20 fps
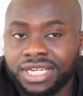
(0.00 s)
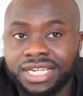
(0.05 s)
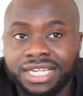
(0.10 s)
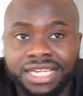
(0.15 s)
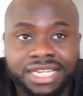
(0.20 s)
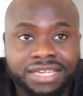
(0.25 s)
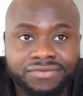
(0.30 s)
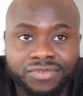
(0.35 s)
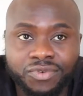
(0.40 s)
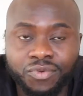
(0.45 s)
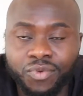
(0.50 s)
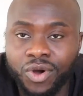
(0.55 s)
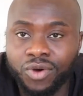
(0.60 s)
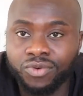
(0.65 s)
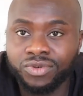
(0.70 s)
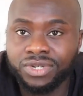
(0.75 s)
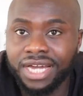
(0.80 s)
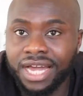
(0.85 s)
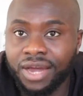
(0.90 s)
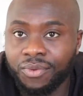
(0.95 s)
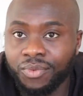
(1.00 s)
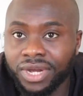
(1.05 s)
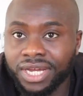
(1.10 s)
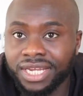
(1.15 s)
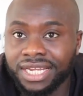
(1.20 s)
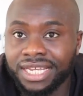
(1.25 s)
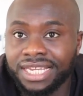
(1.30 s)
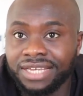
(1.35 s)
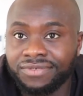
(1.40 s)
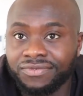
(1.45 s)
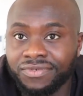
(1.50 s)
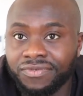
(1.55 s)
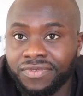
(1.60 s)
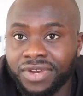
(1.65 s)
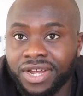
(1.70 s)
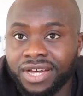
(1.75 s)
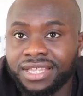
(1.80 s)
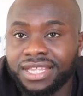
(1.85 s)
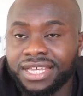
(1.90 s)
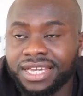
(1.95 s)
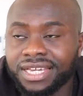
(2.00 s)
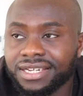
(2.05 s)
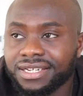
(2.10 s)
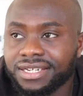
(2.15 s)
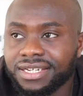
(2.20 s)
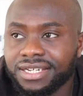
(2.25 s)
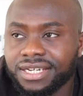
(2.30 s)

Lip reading: gonna leave the world and we're gonna leave with nothing.